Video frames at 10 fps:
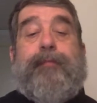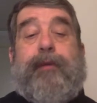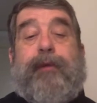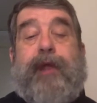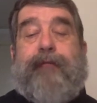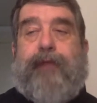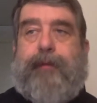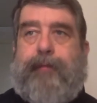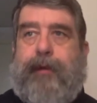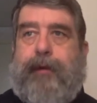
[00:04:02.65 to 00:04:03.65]
me when I've read
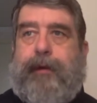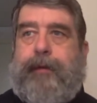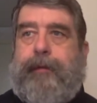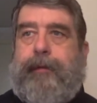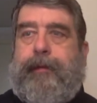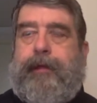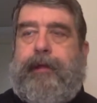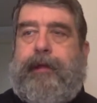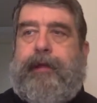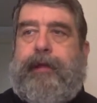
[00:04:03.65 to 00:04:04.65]
Mark
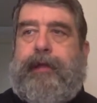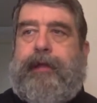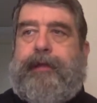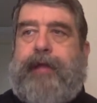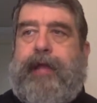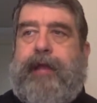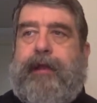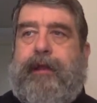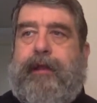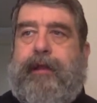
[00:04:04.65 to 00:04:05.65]
is that
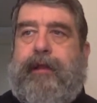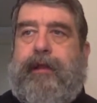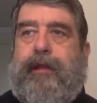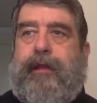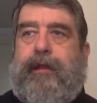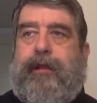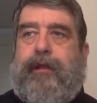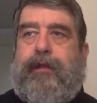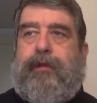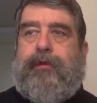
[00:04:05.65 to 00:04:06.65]

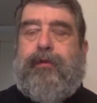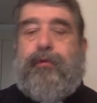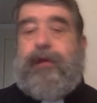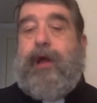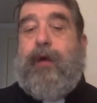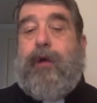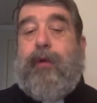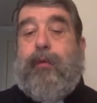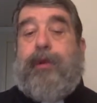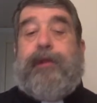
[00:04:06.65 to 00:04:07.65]
you now are
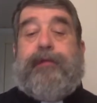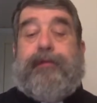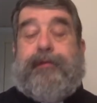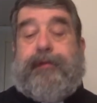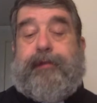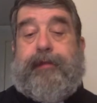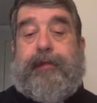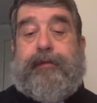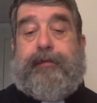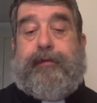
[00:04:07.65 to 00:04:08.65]
witnesses to
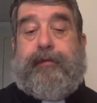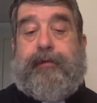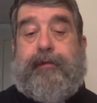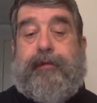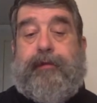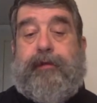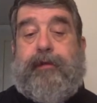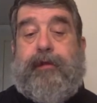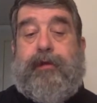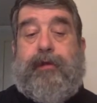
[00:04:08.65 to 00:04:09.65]
this.
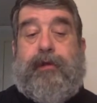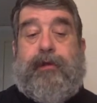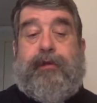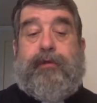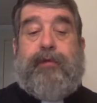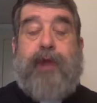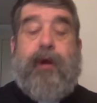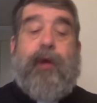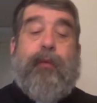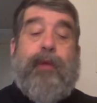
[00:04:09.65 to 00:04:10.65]
You now
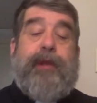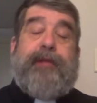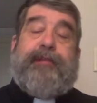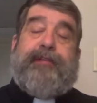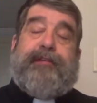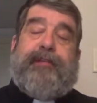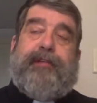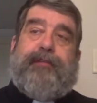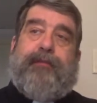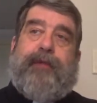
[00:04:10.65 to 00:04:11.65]
are witnesses to
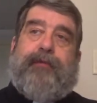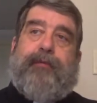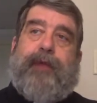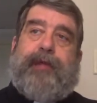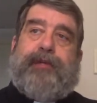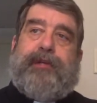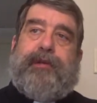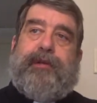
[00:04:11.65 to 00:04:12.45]
this resurrection.